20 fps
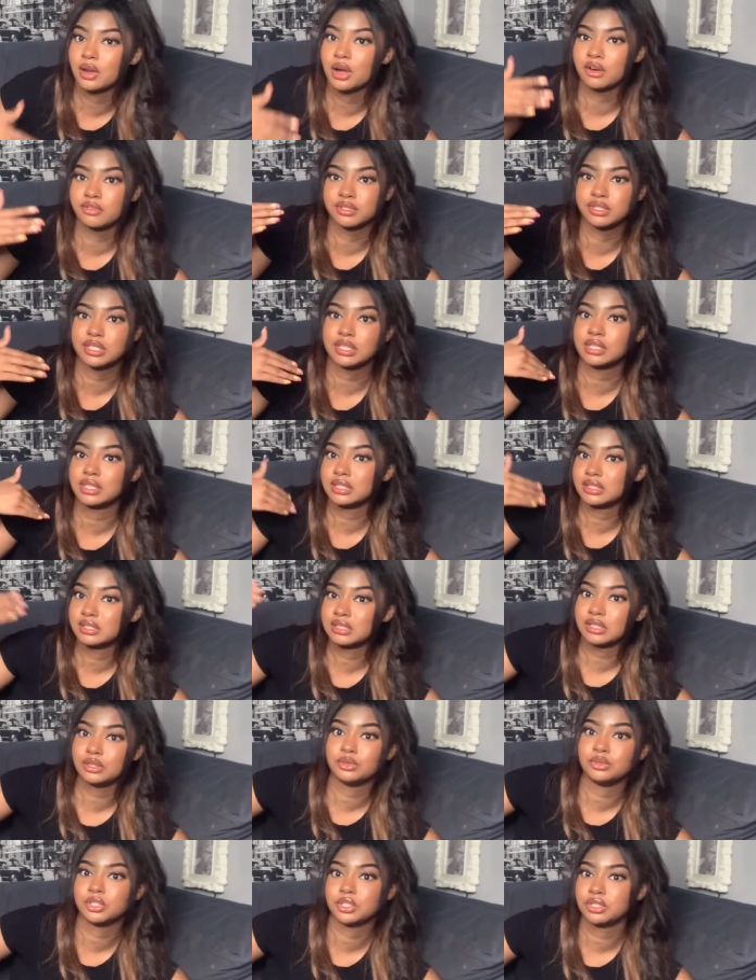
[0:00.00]
Obviously, you can see
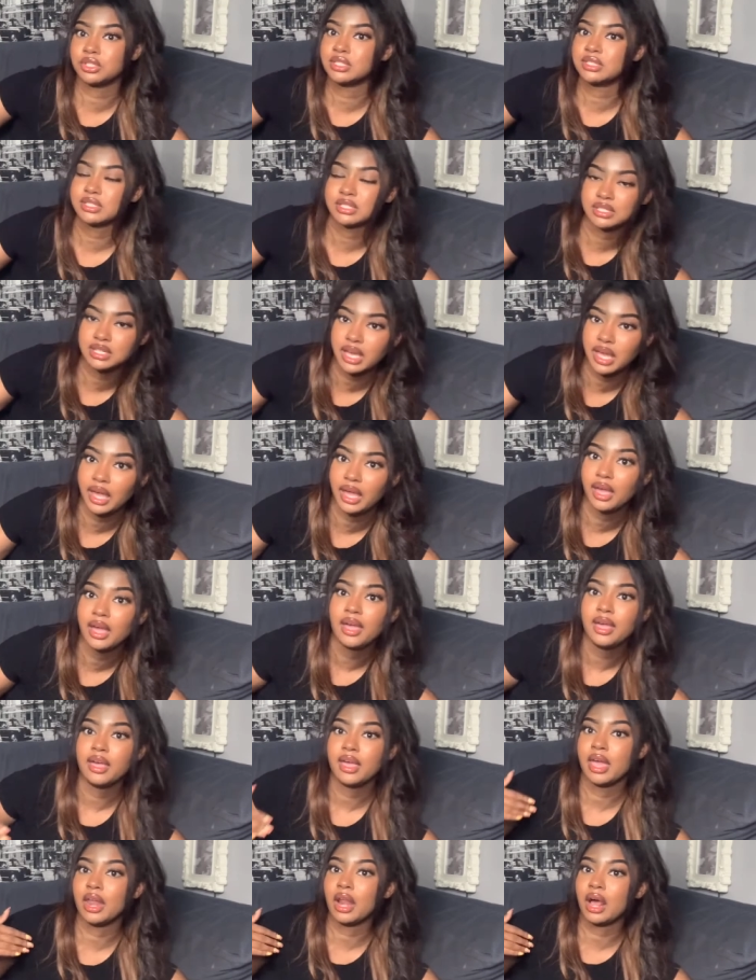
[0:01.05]
who she is today
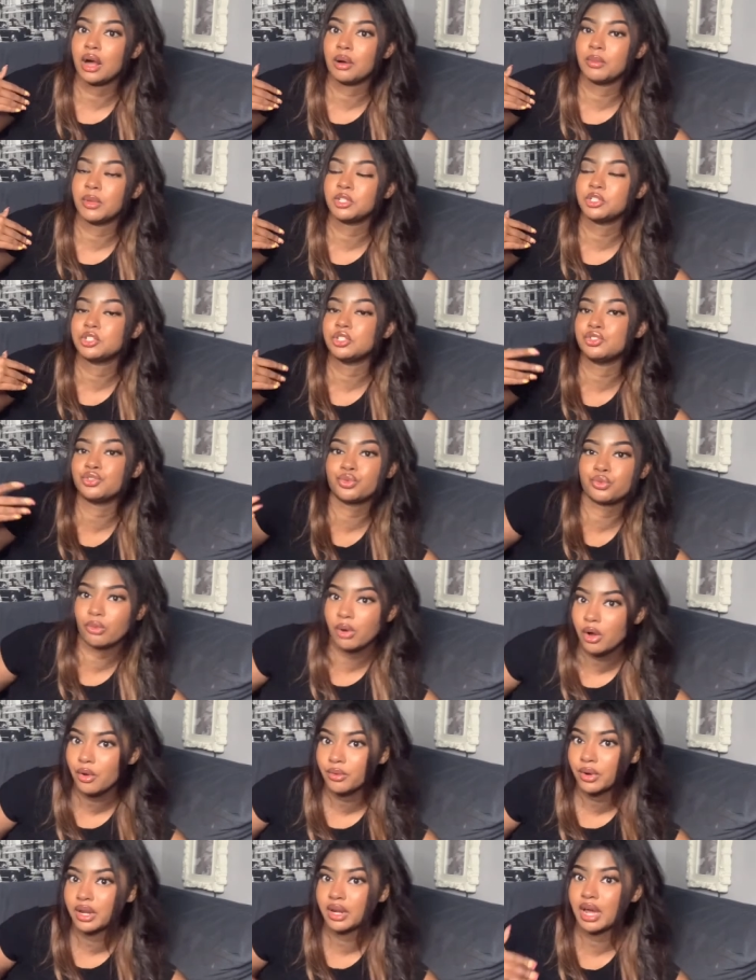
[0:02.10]
and how much she's
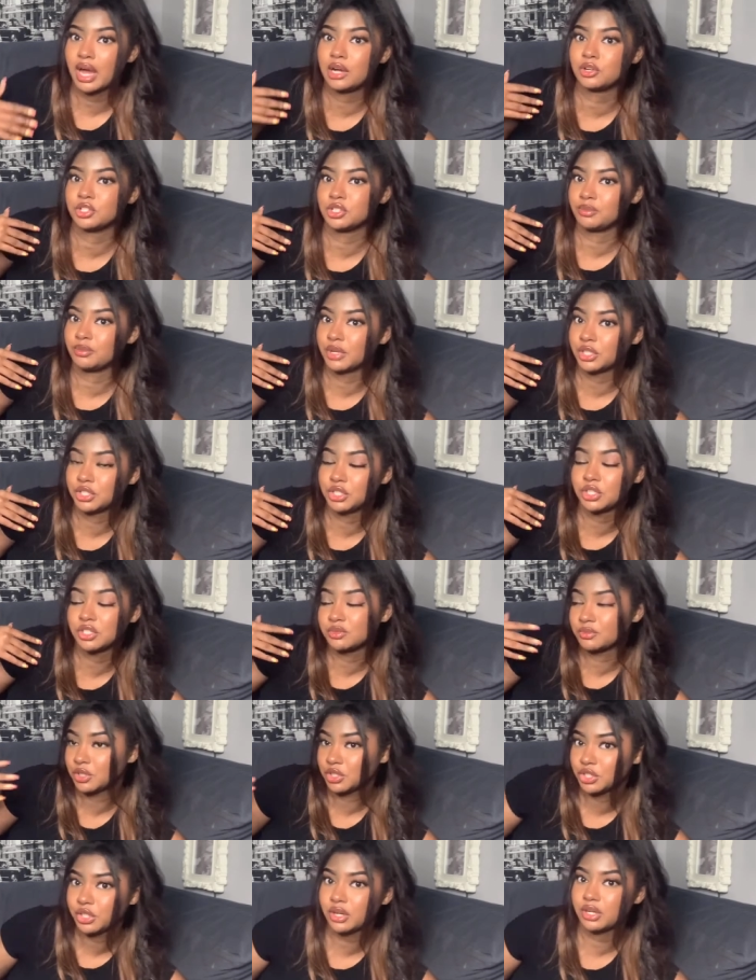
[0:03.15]
grown and how much she's
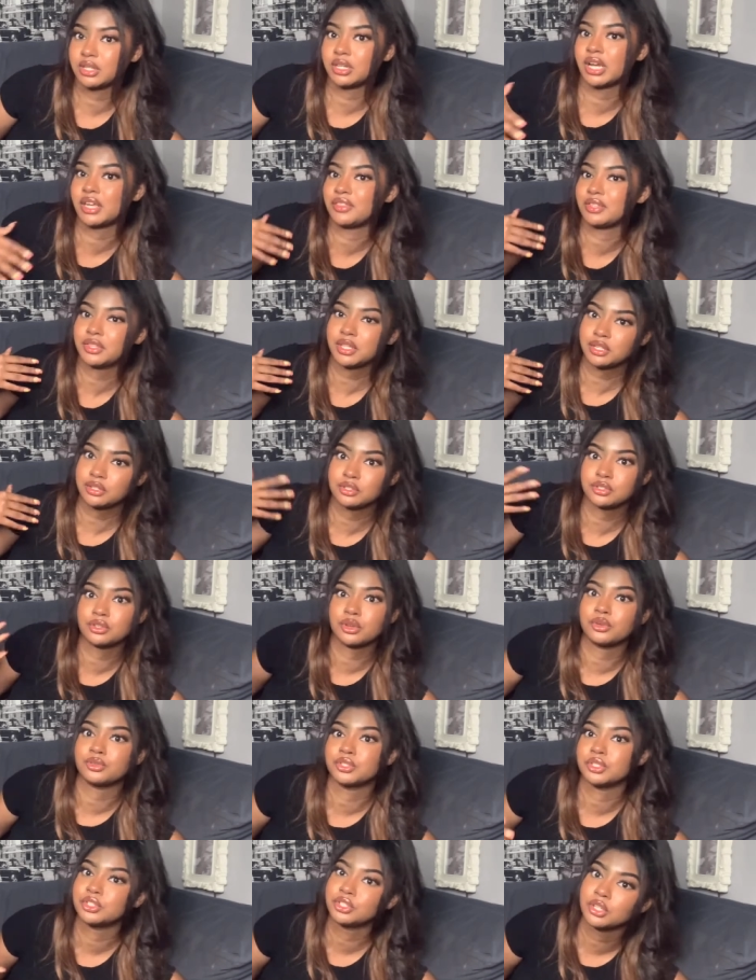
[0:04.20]
matured, and I think that just
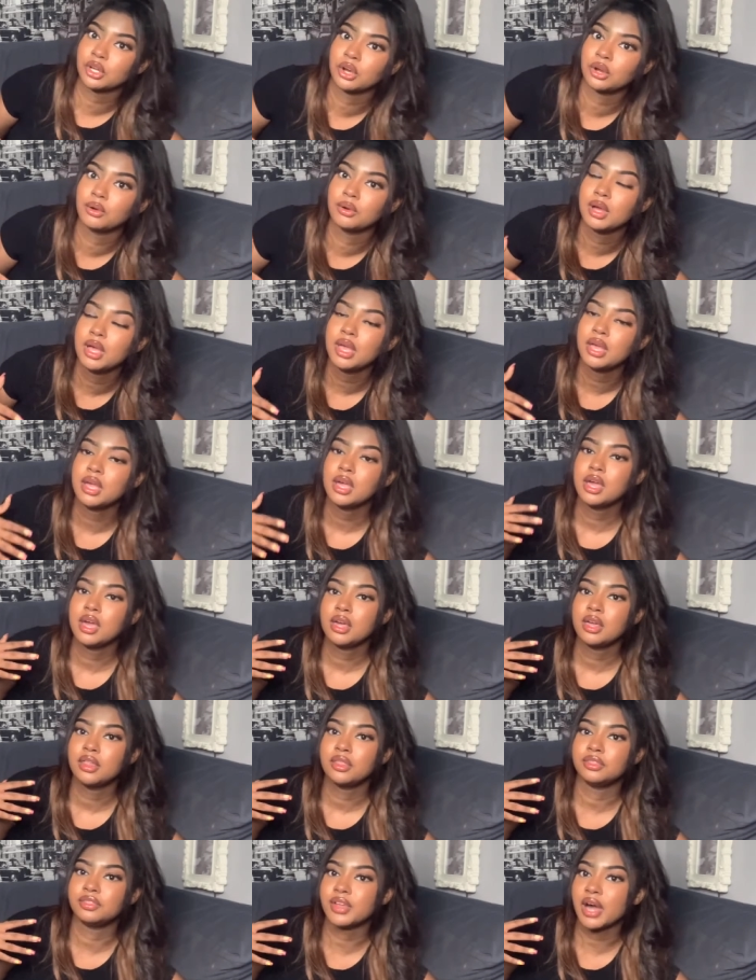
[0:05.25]
goes to show
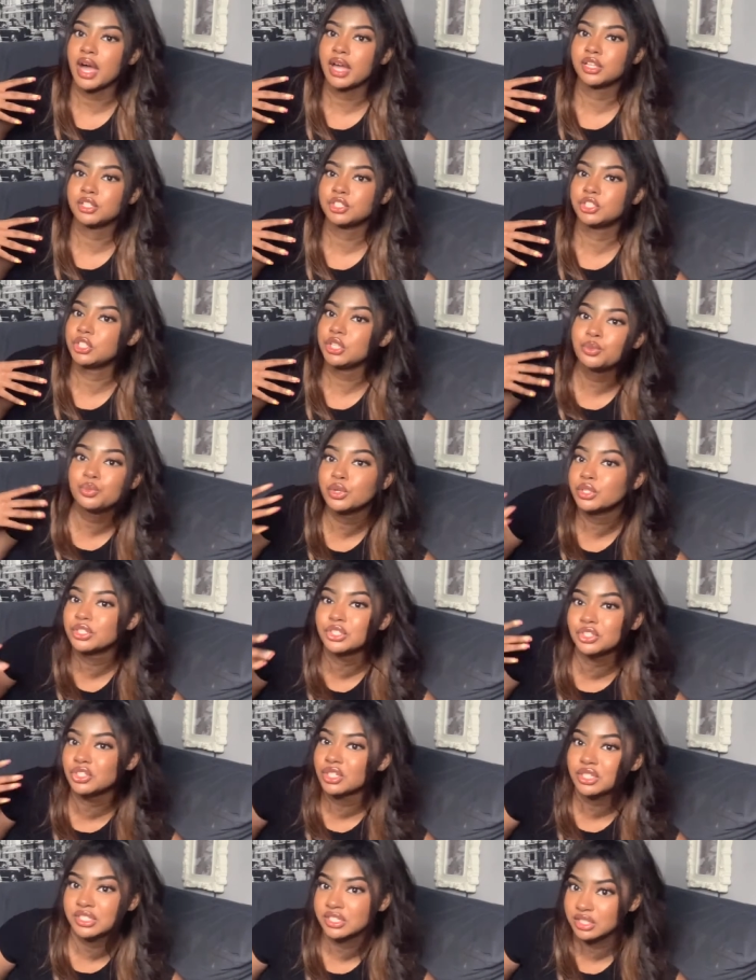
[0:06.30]
that she was
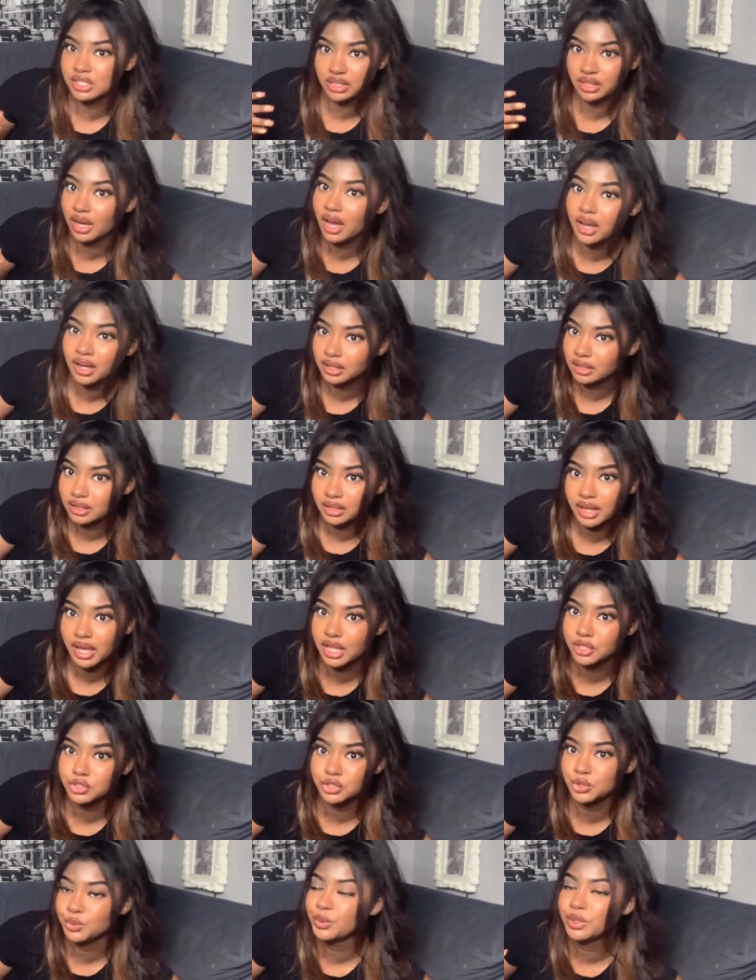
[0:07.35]
just young
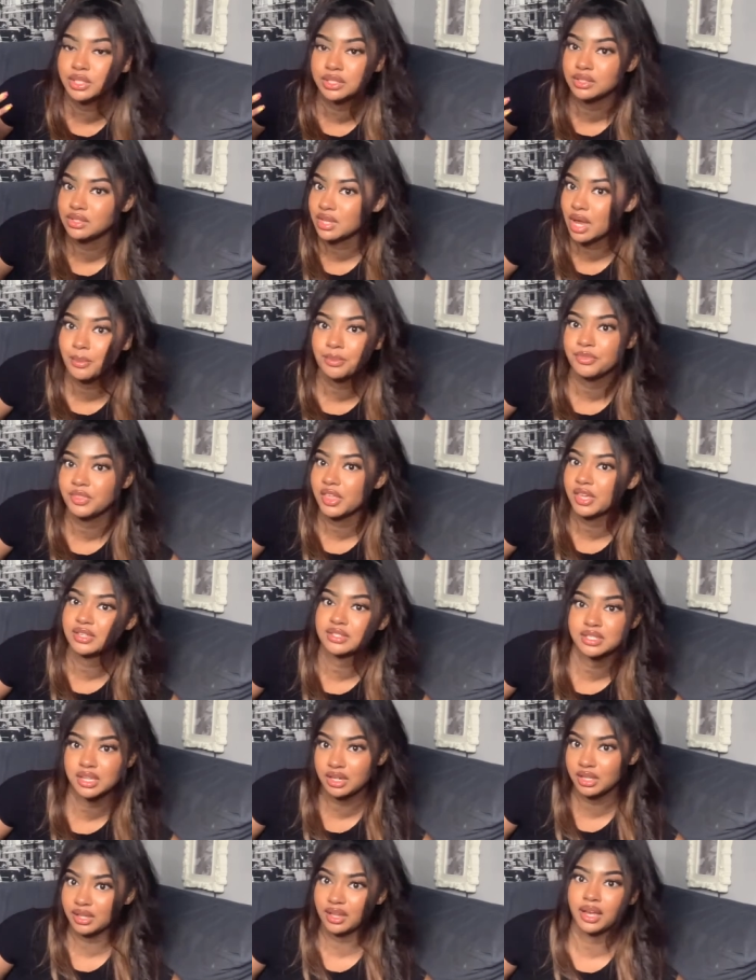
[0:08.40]
and doing dumb things
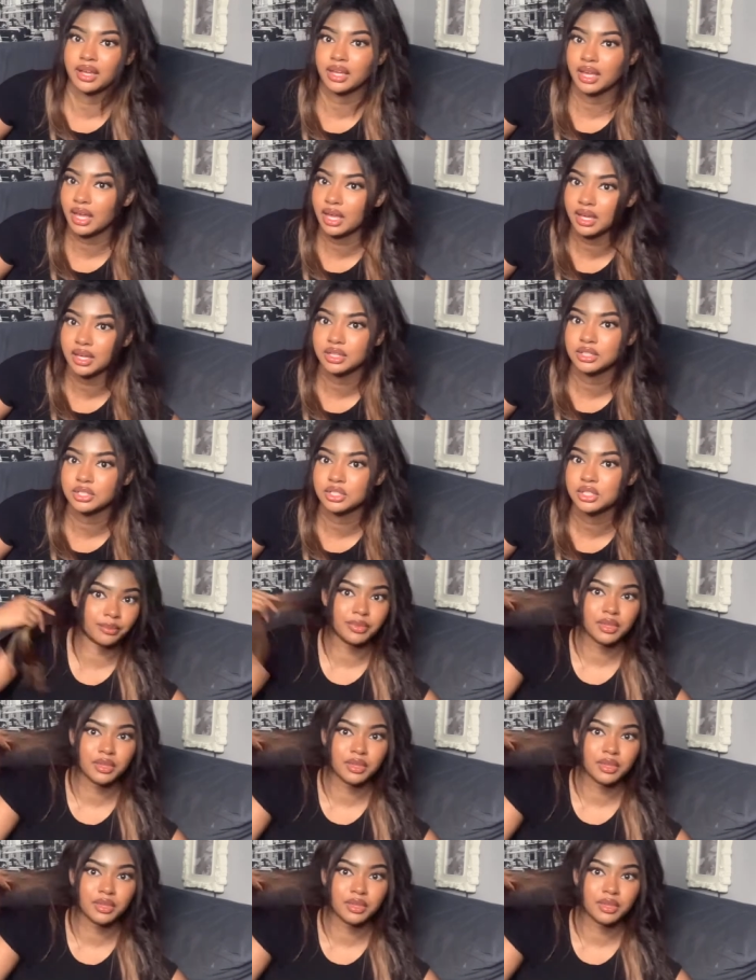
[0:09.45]
at a young age.